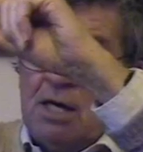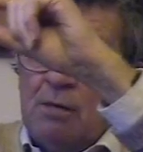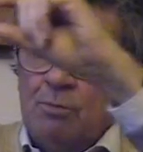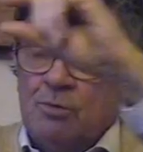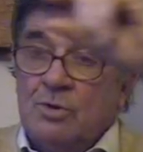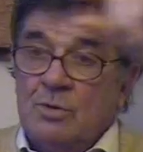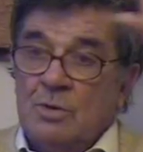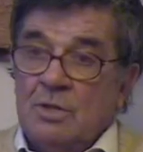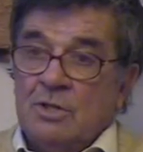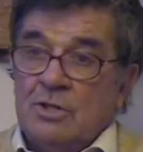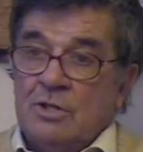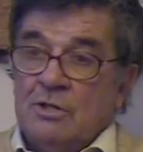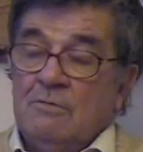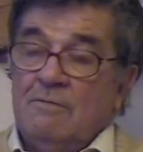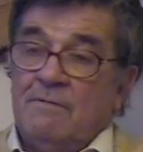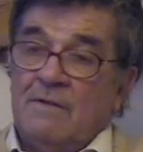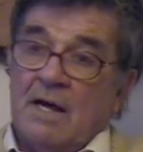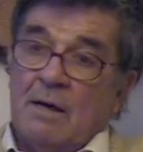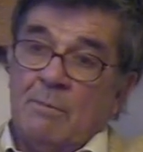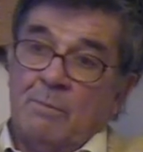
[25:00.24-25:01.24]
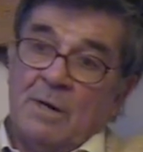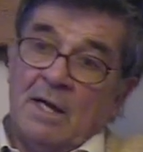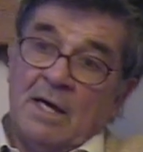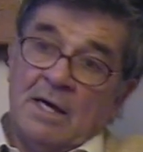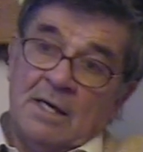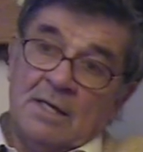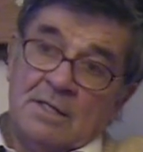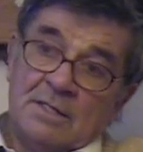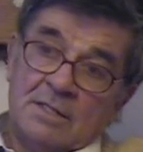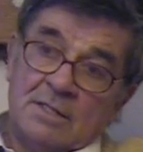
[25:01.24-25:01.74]
between two flat
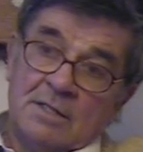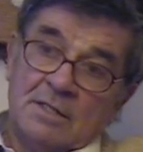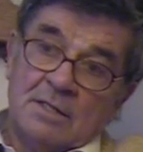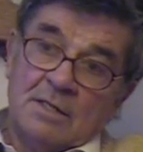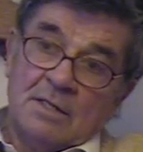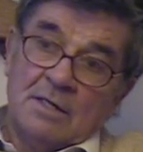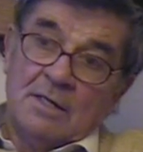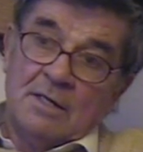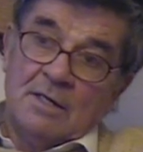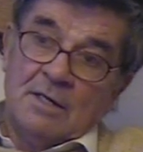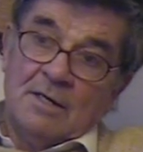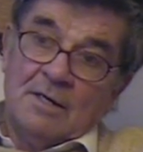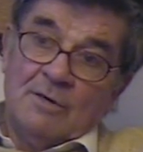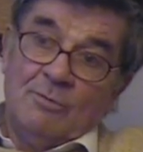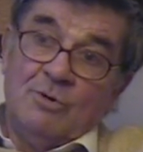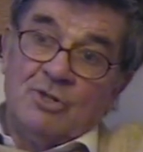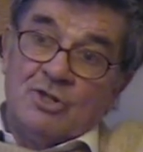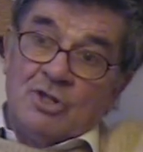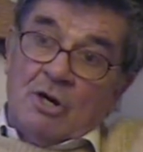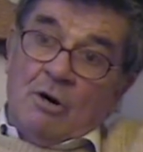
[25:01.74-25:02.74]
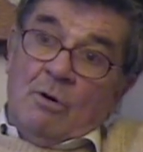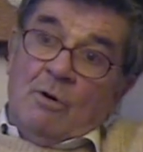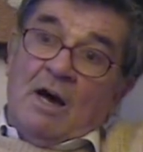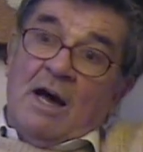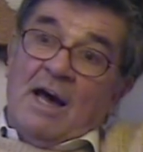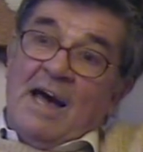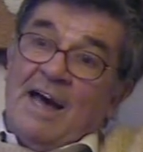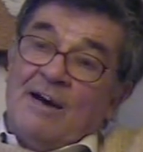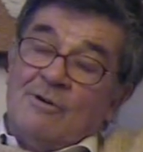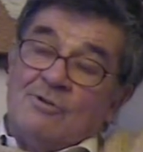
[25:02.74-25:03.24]
plates, which go
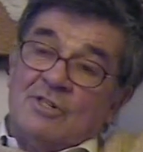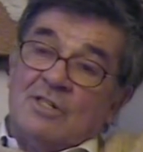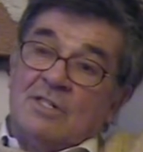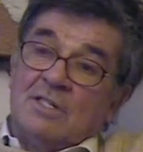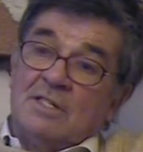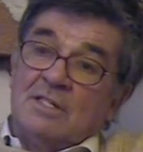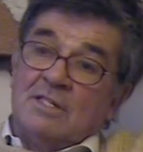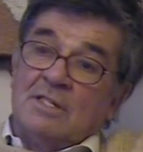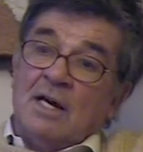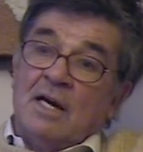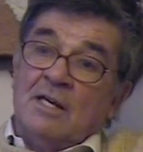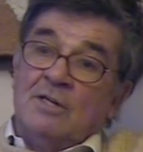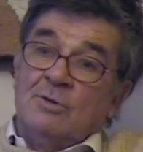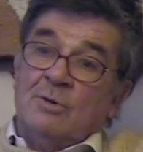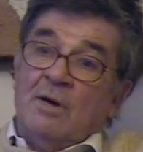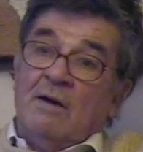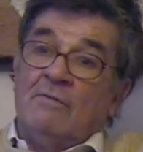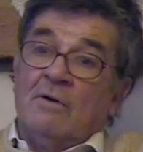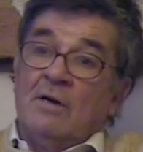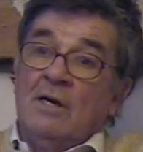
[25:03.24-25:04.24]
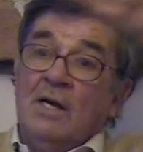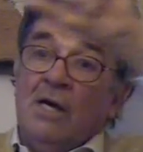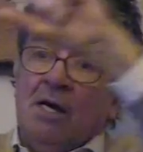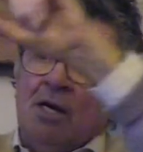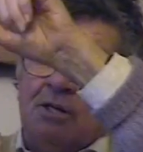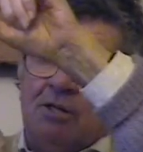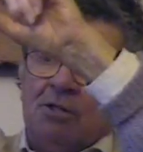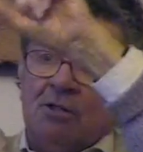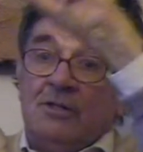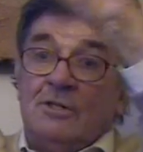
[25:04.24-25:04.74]
out to the side to ever,
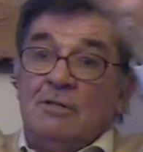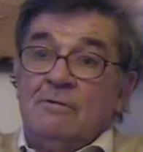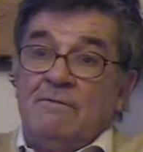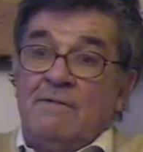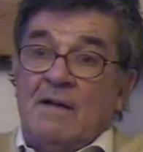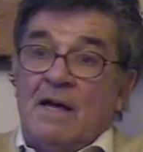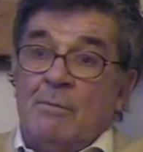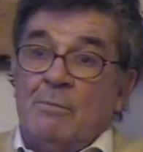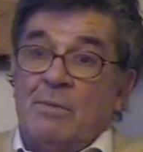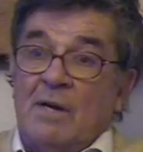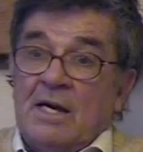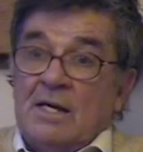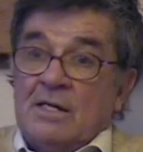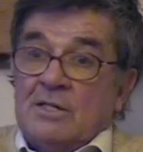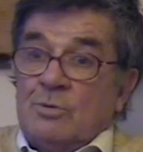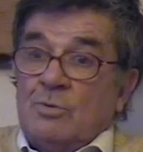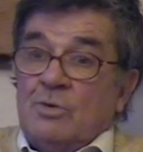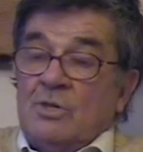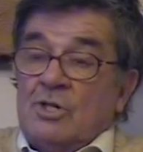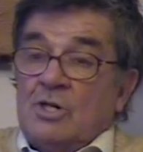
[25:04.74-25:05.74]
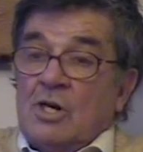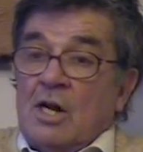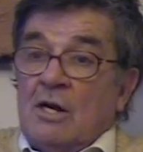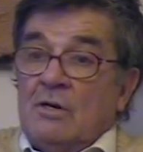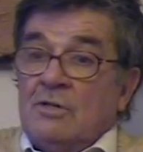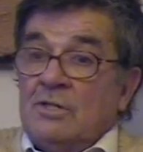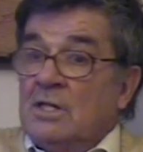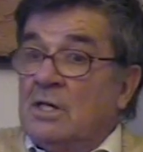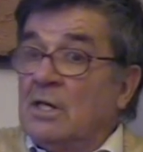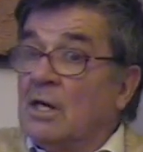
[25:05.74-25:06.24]
to two flat plates which
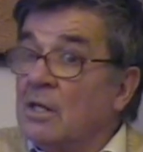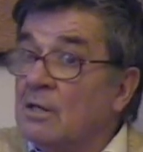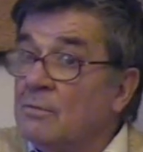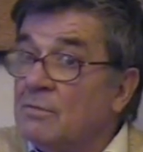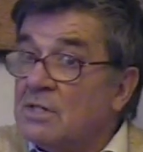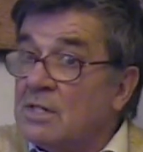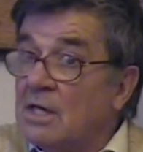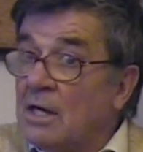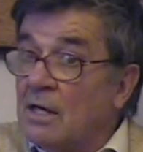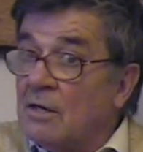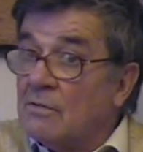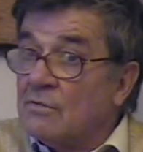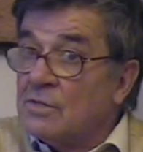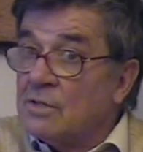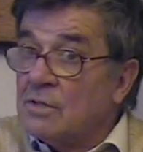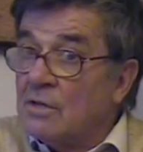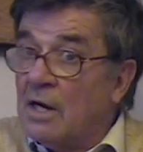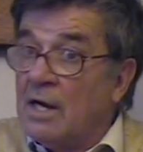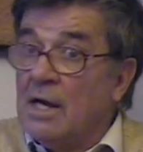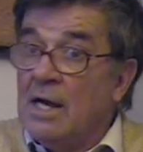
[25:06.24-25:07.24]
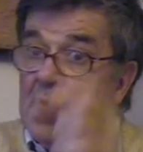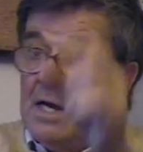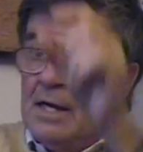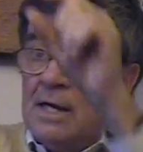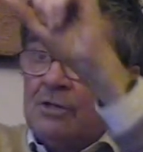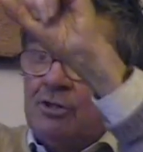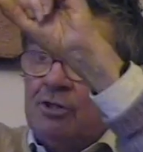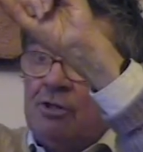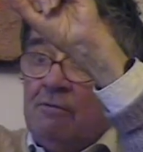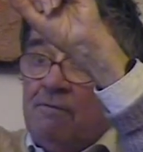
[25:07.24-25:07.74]
close in on themselves, right? Now,
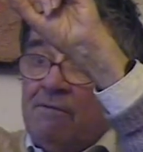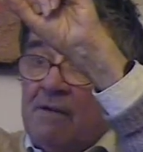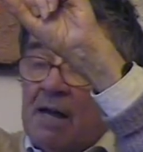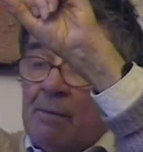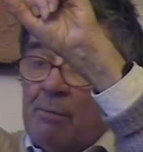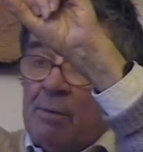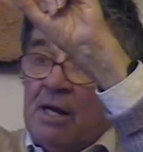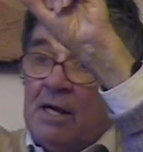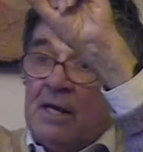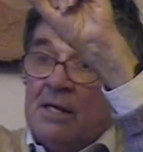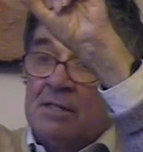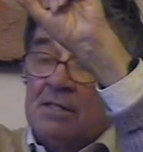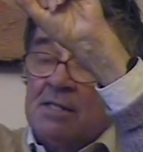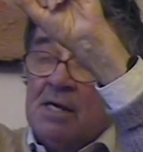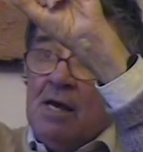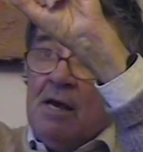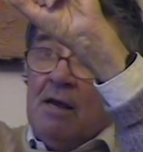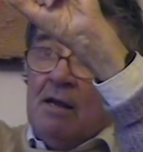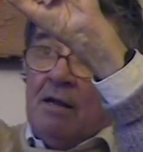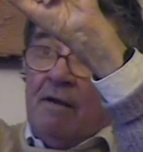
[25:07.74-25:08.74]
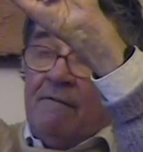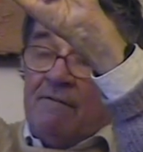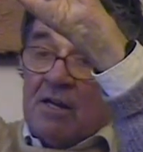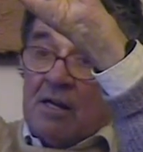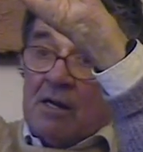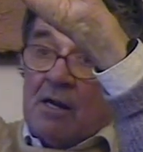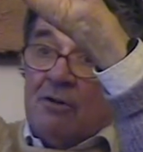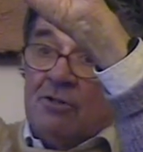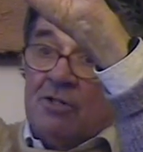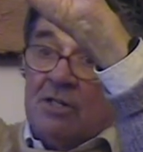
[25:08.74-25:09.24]
two flat plates, if they're
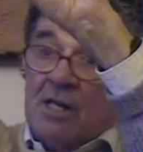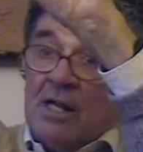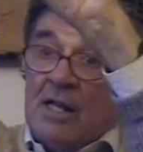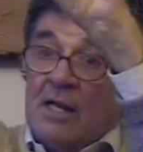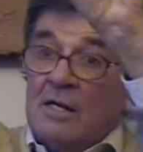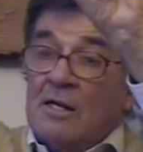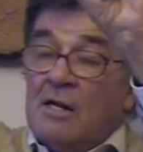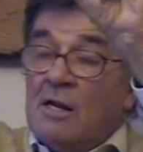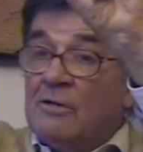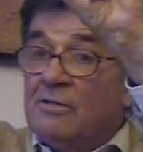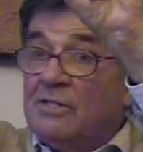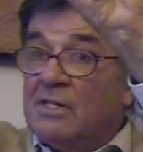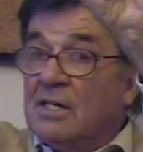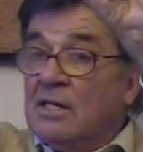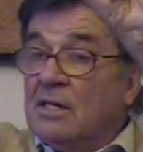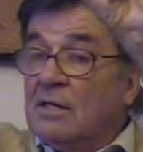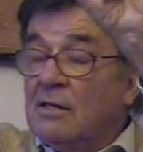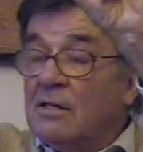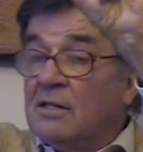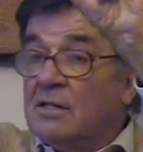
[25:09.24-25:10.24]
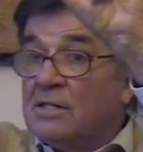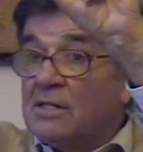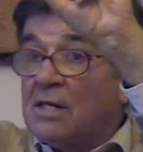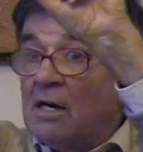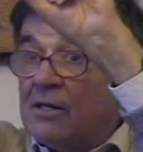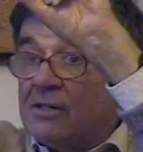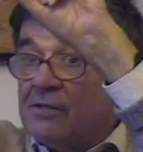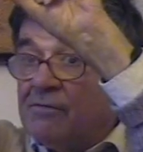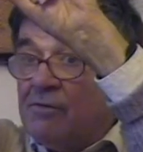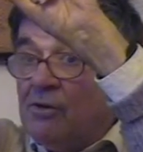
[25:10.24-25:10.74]
close together, closing in on
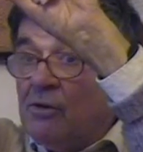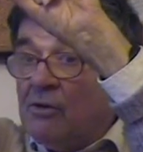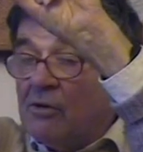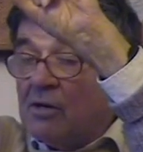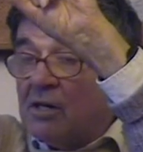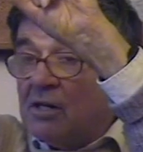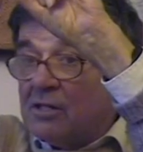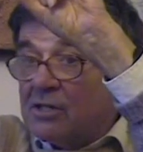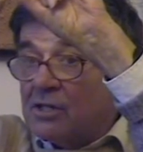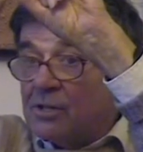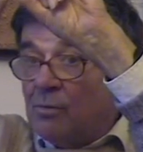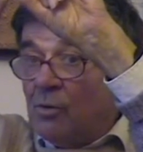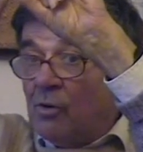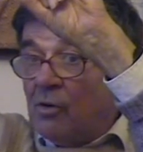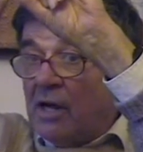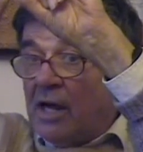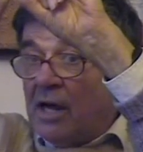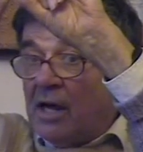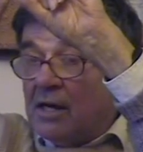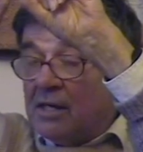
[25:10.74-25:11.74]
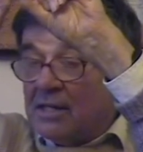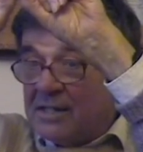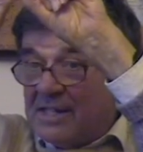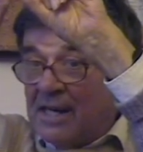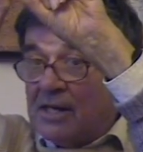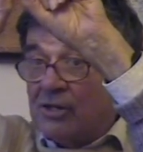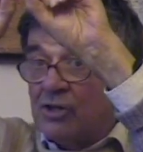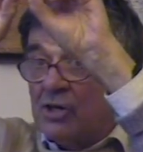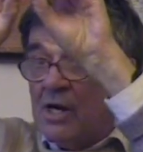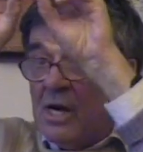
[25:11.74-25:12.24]
themselves, if you look at a small
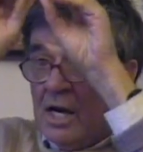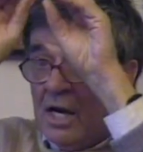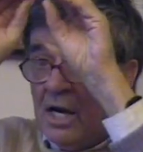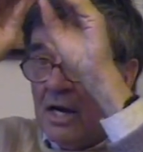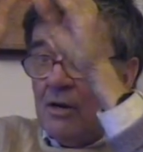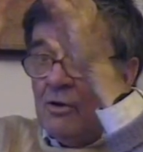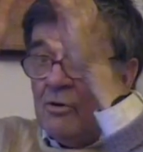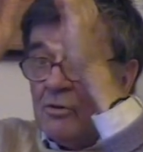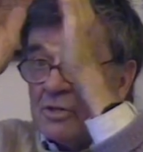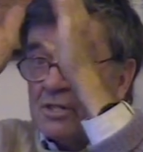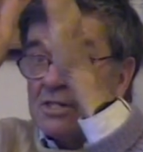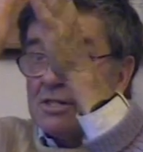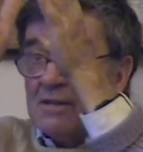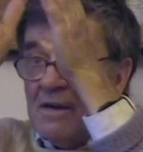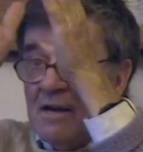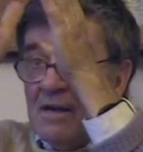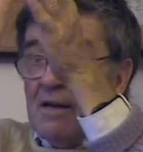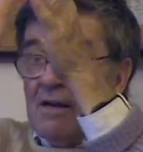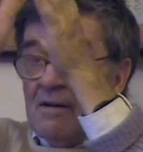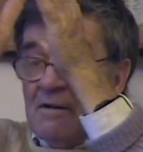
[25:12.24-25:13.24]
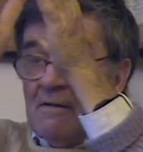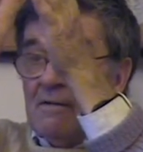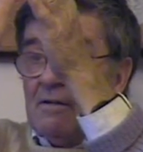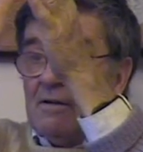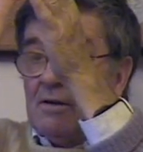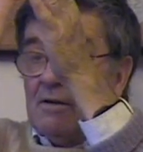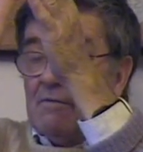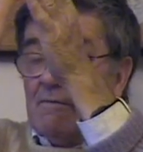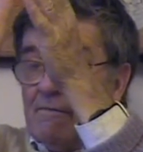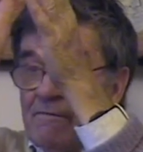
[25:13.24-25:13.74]
section, it looks
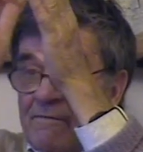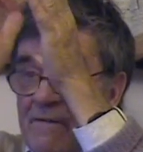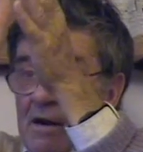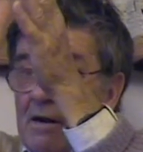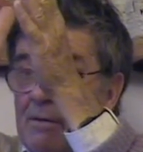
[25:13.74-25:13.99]
very